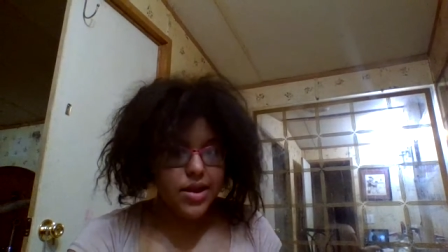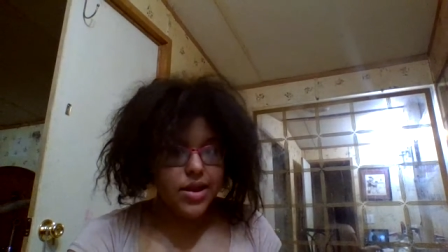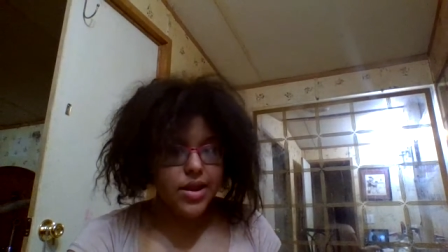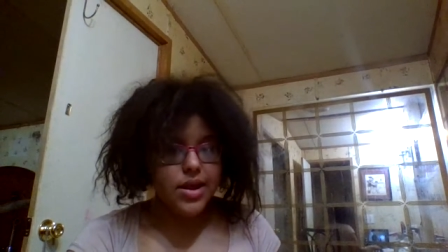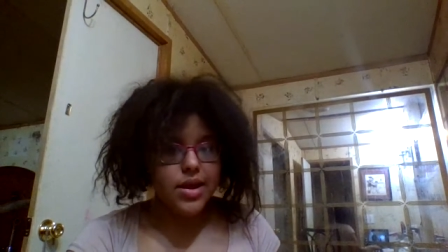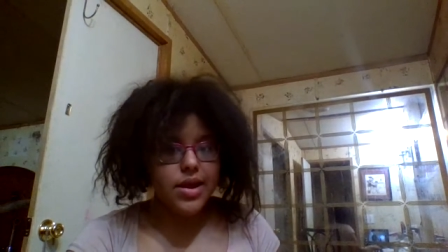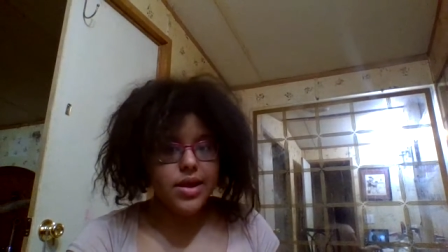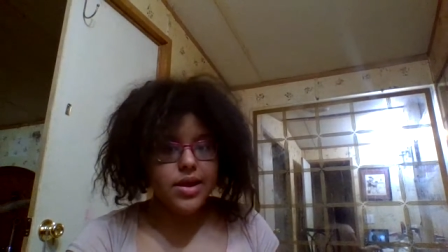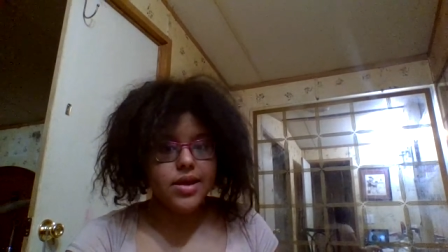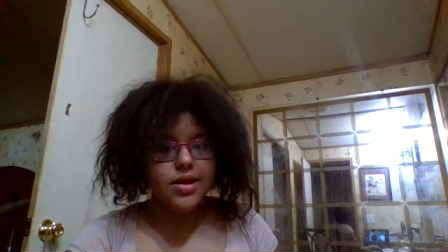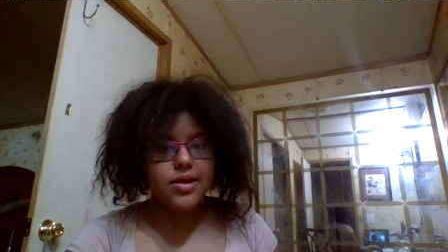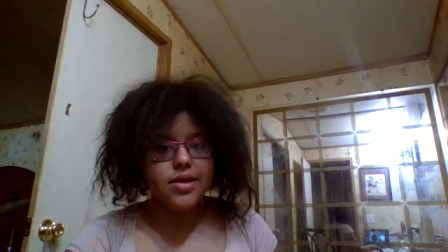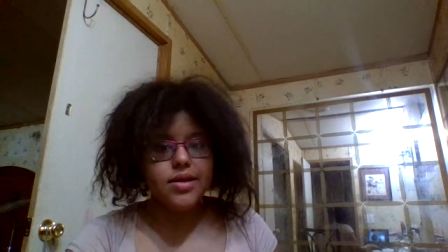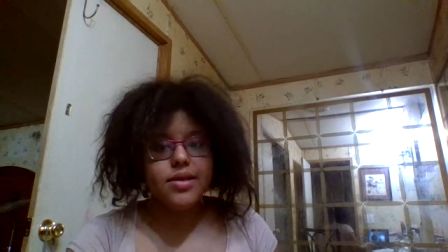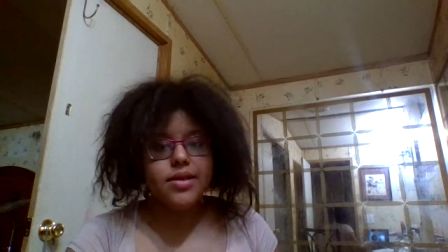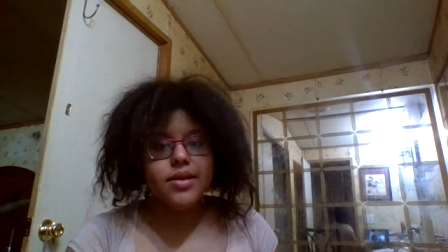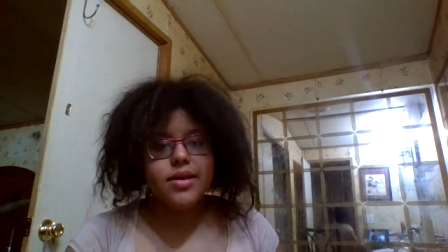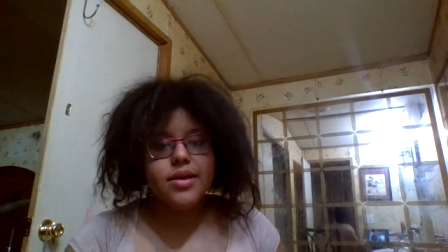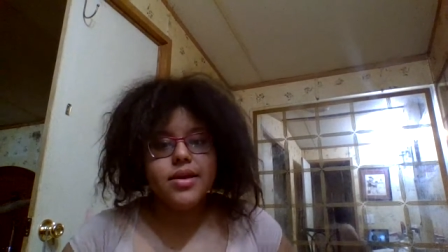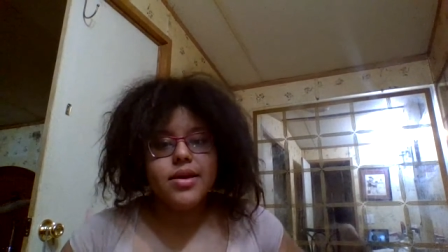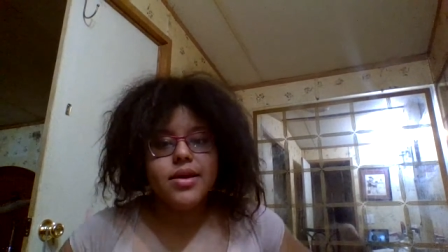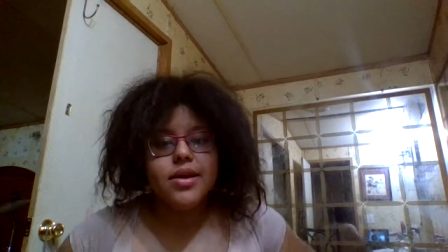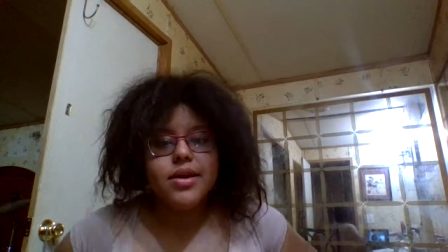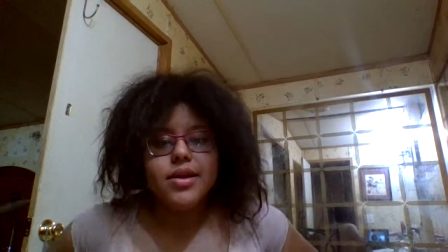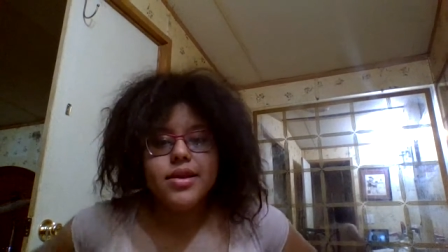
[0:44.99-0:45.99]
that
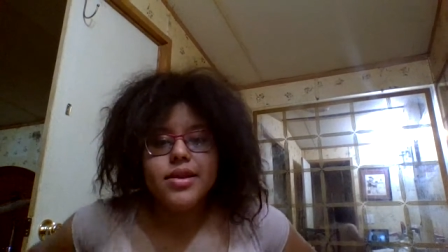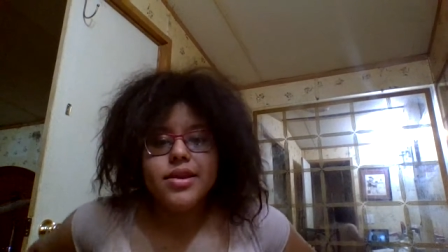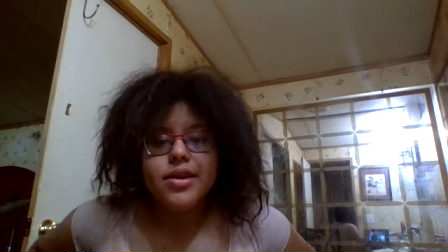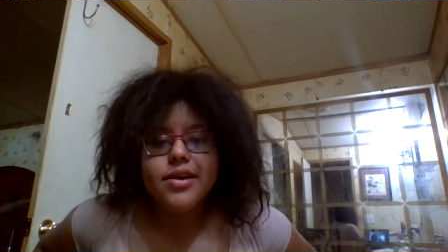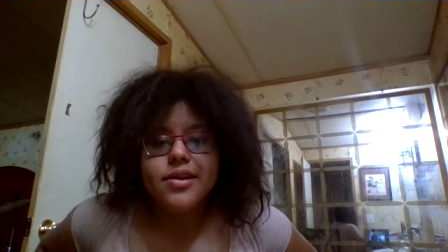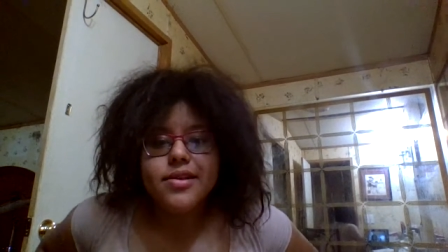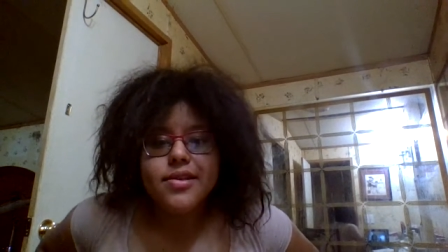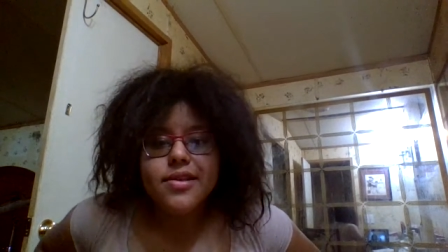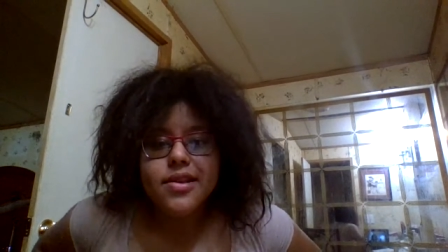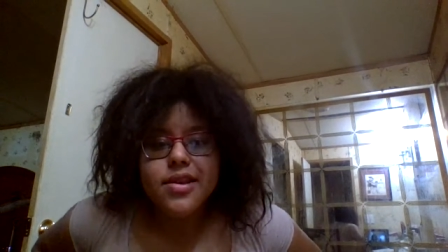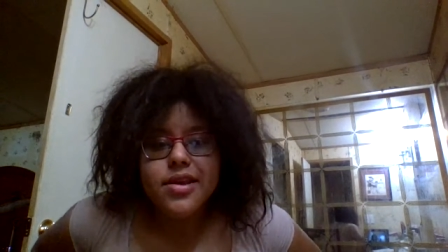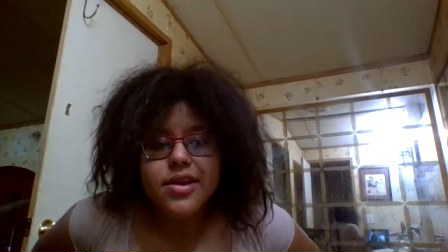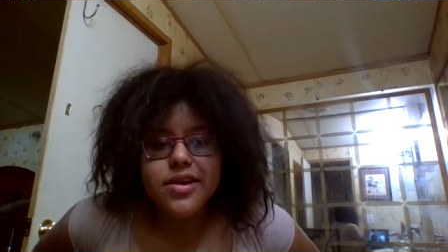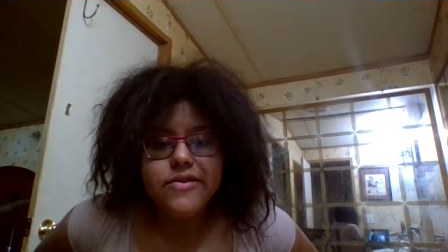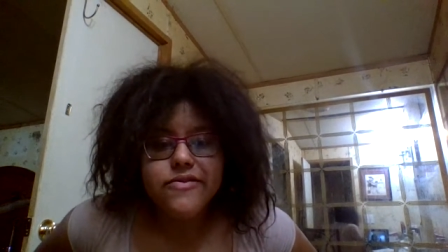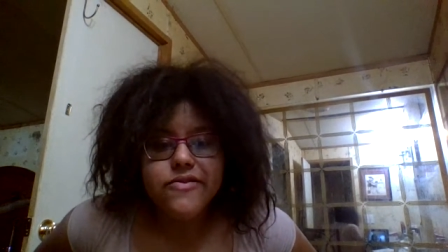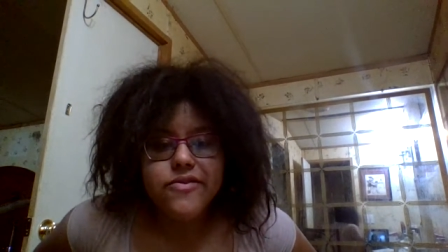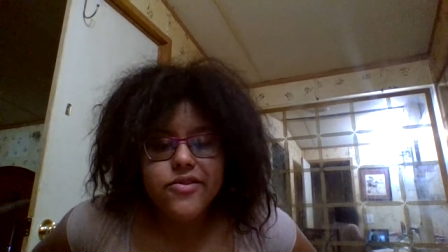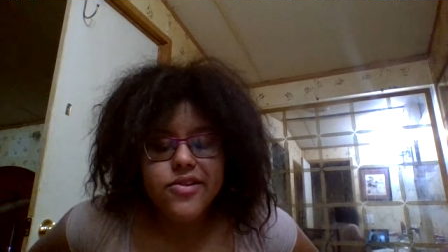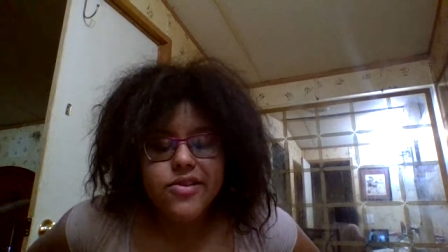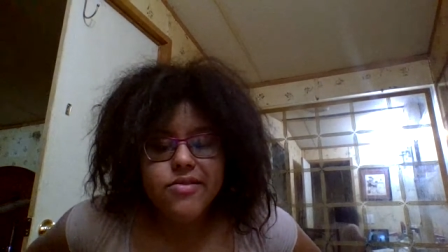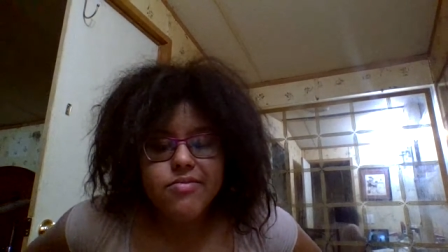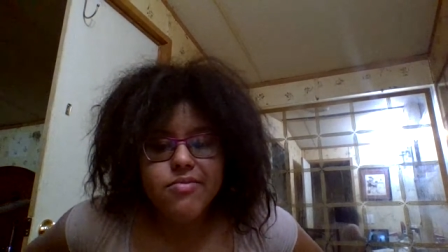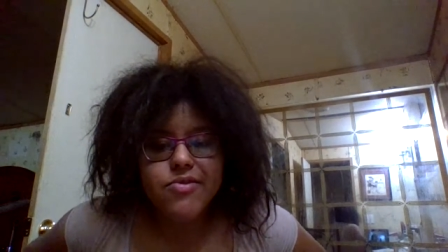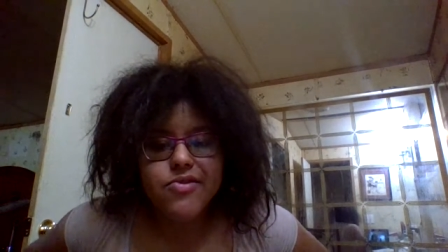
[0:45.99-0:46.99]
there's a
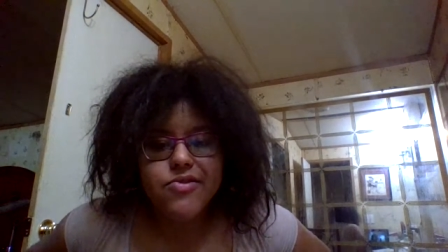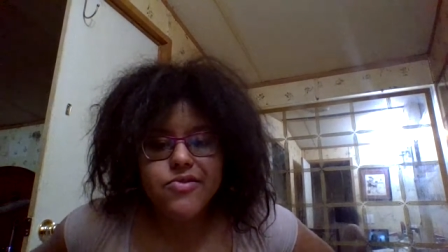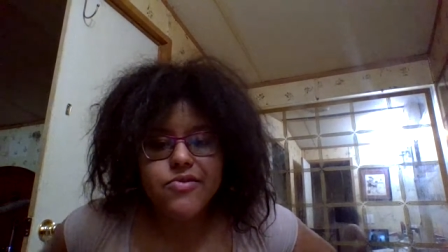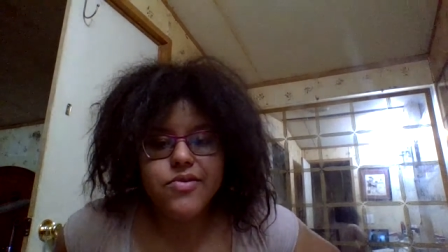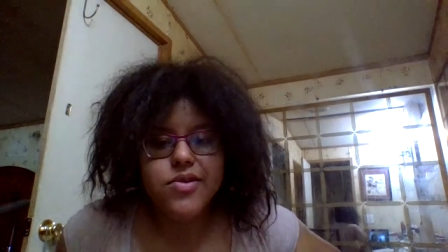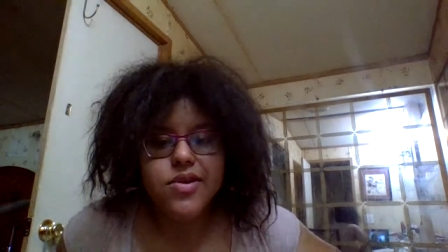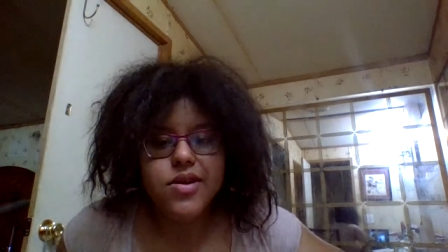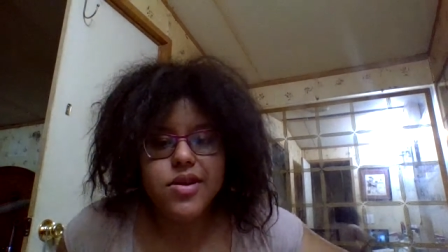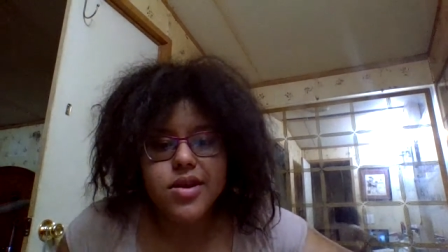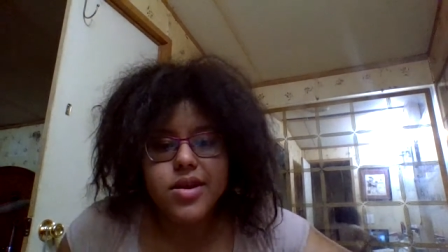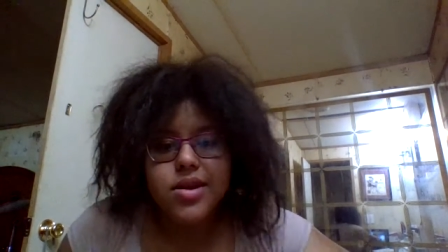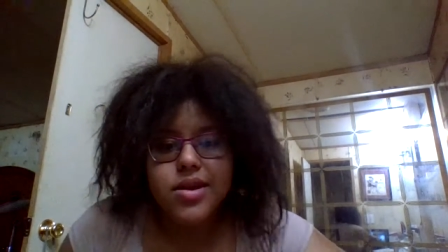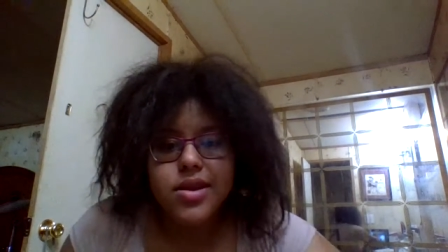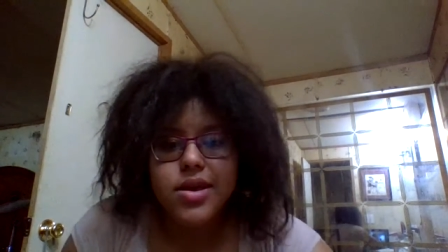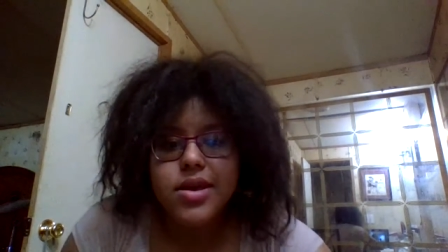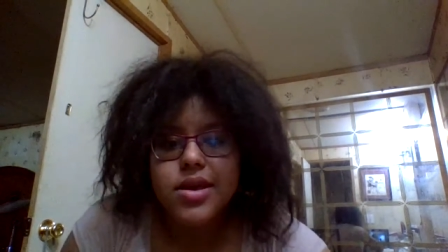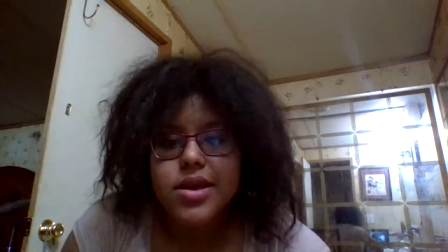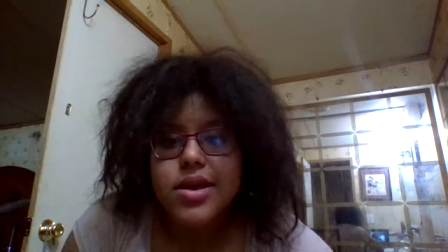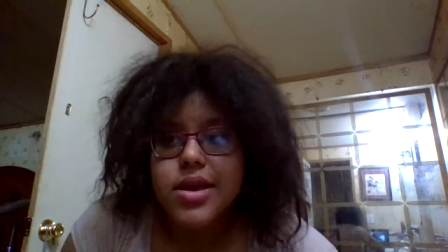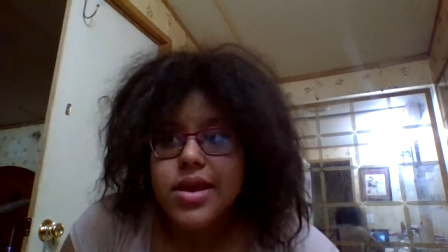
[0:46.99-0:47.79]
difference between